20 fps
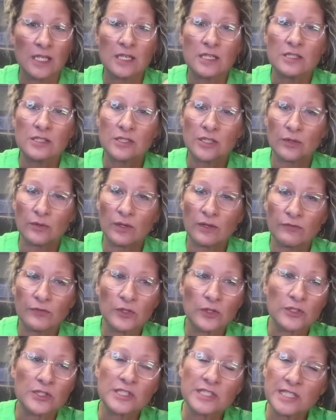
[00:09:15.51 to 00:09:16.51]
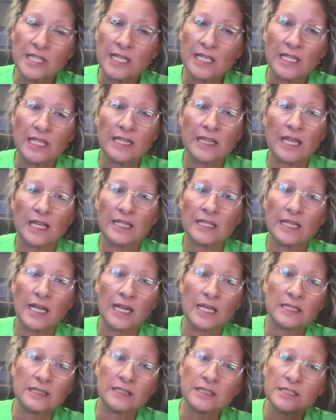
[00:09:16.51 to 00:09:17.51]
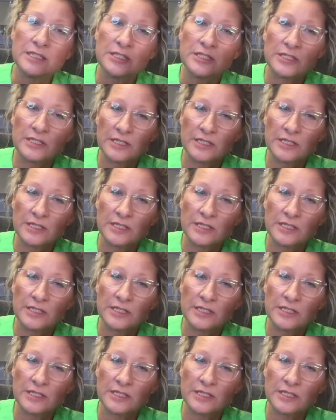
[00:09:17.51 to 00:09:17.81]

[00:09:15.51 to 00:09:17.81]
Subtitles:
So if you're seeking that knowledge